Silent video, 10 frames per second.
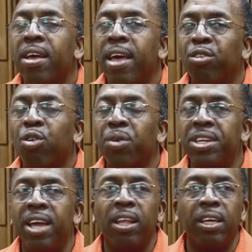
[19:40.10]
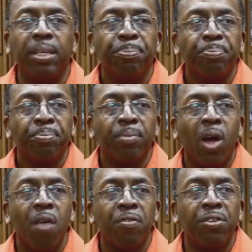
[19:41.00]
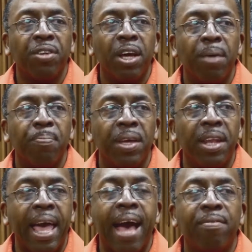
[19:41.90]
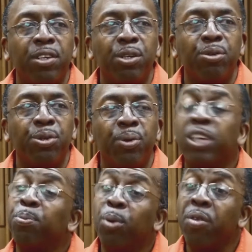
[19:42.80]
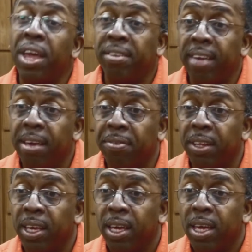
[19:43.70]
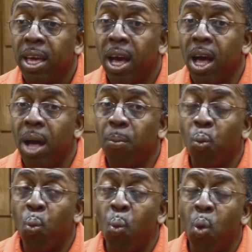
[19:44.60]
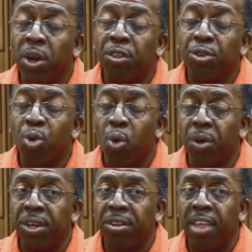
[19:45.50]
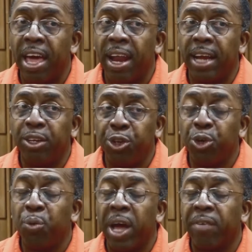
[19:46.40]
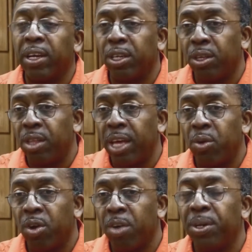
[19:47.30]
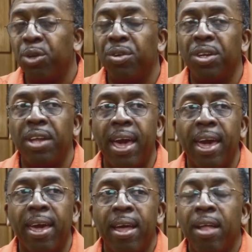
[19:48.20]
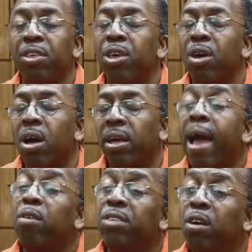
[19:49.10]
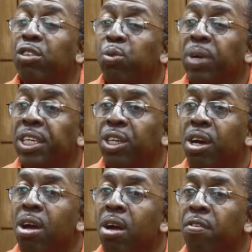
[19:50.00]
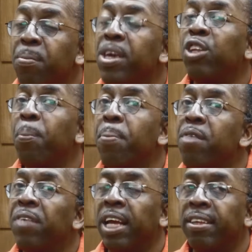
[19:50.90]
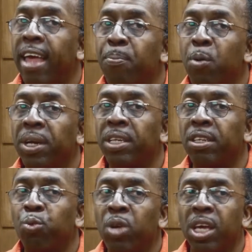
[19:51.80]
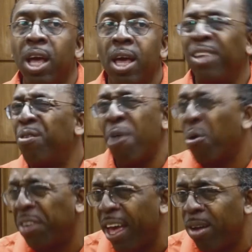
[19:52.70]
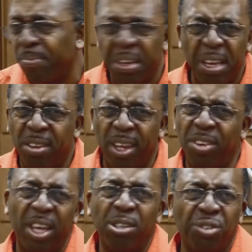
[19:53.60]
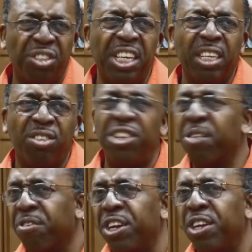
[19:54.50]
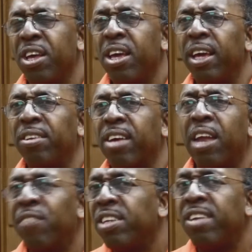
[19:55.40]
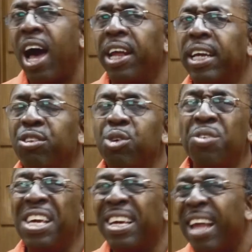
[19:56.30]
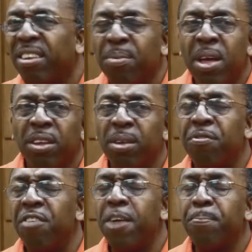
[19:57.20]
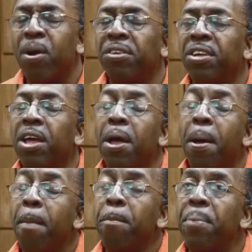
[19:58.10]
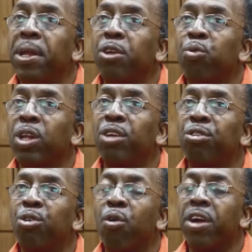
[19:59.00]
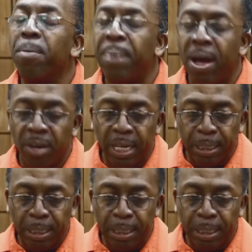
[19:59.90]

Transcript: and storytelling offers an avenue to explore that safely. One of the stories that I do, that you heard me do today, the Cowtail Switch, for me is a perfect example, because it's a folktale. It's interesting, it's different, it's kind of exotic, it's unique, it has some fun parts in it, but it's really a story about